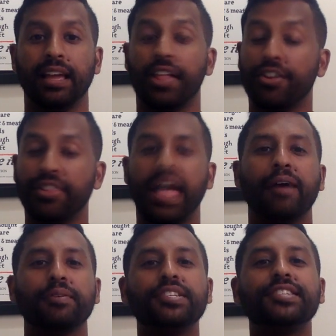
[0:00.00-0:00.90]
Other than
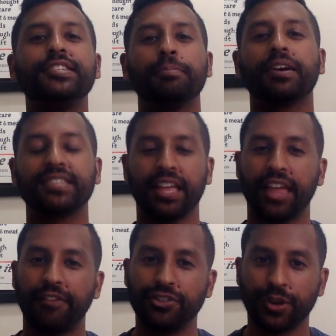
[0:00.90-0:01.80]
that, we're just super excited
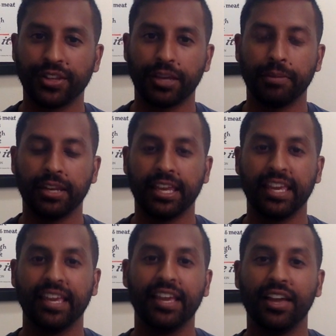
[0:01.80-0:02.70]
to have you join the
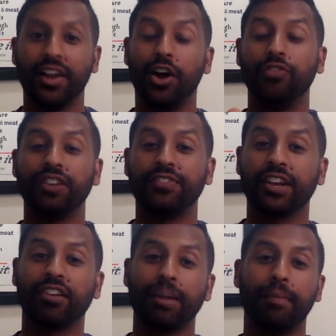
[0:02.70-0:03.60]
community. Hopefully, you're
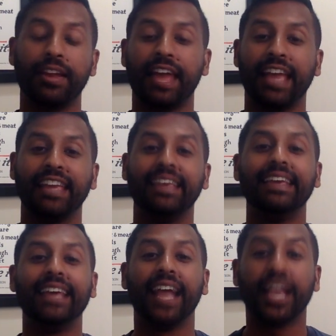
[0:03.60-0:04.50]
having a great Monday
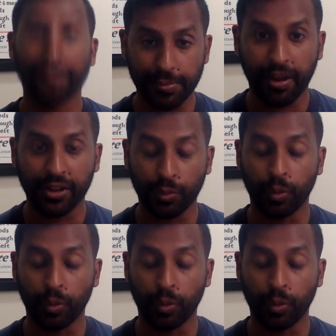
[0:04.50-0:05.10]
keeps writing